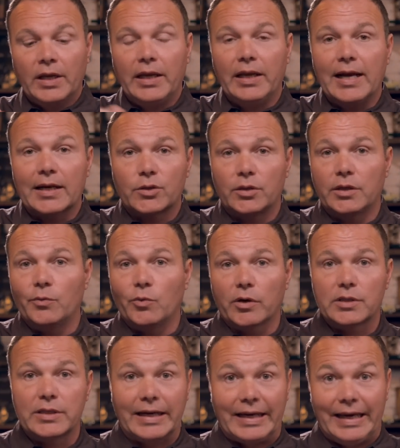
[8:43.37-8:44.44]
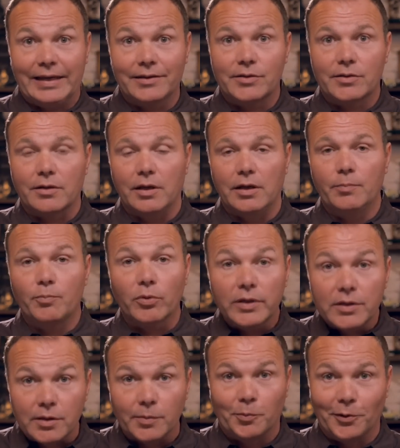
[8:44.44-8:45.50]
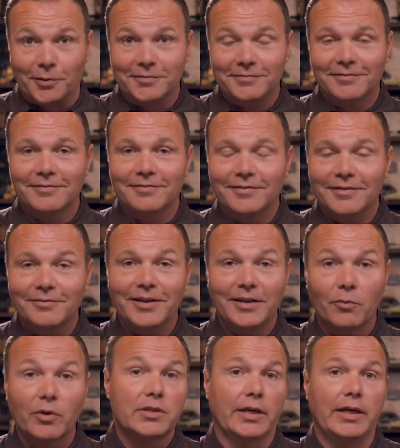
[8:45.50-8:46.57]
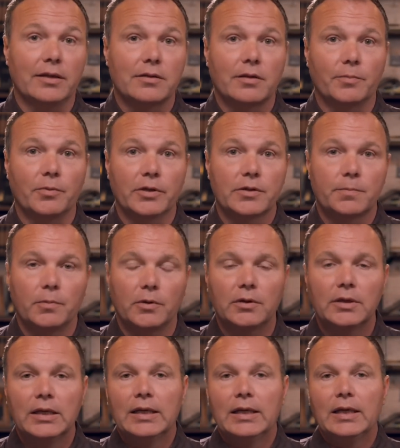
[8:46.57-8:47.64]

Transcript: it actually works against the principle. It works against the principle.